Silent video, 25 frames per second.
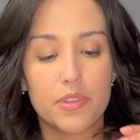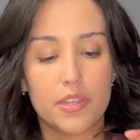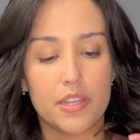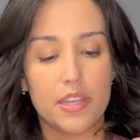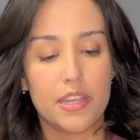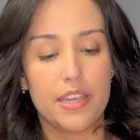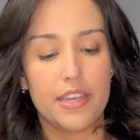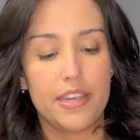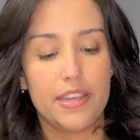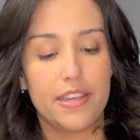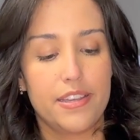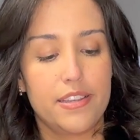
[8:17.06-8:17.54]

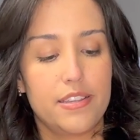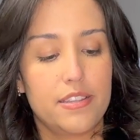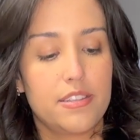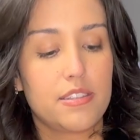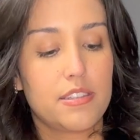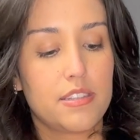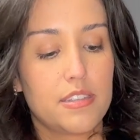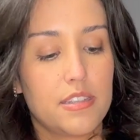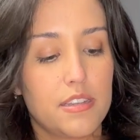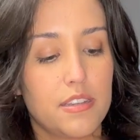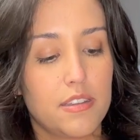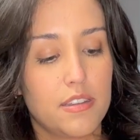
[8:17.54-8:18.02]

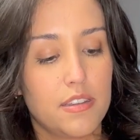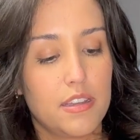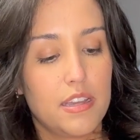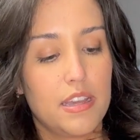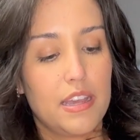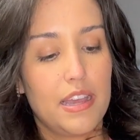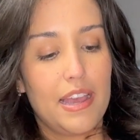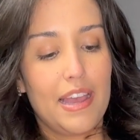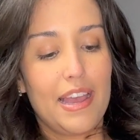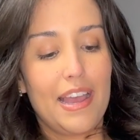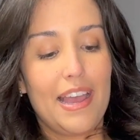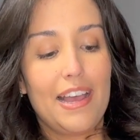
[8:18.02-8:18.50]
is
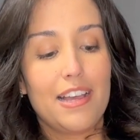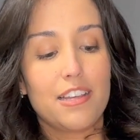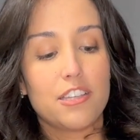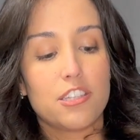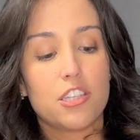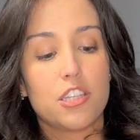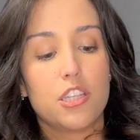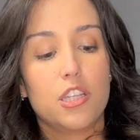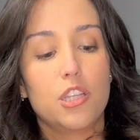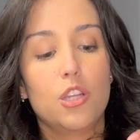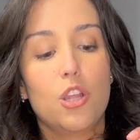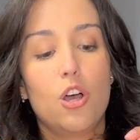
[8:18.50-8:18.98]
as
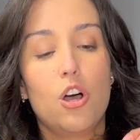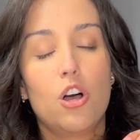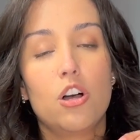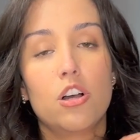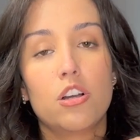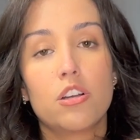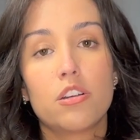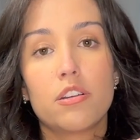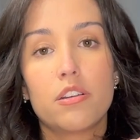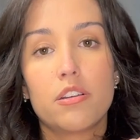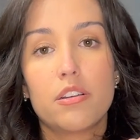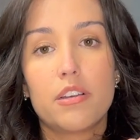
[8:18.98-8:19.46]

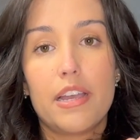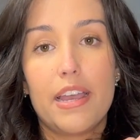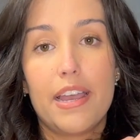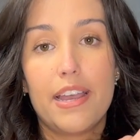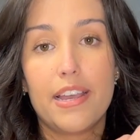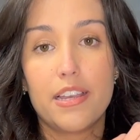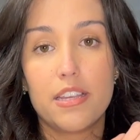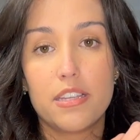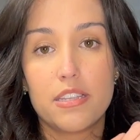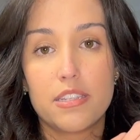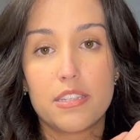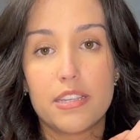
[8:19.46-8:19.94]
long
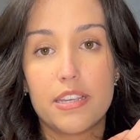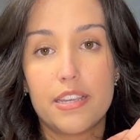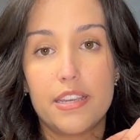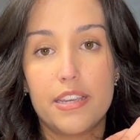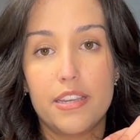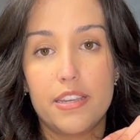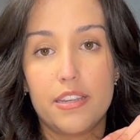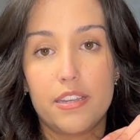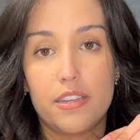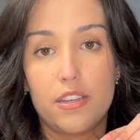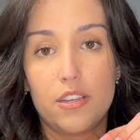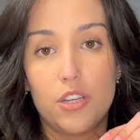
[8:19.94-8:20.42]
as
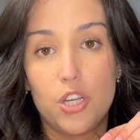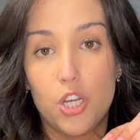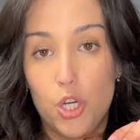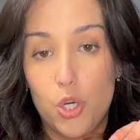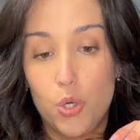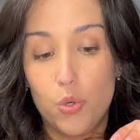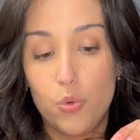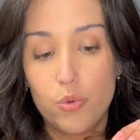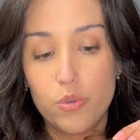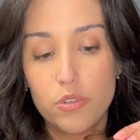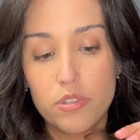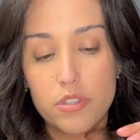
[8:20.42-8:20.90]
it
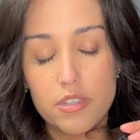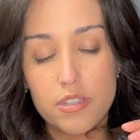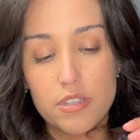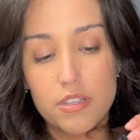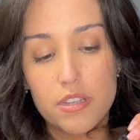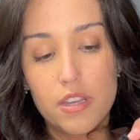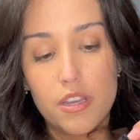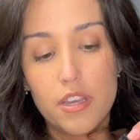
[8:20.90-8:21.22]
goes,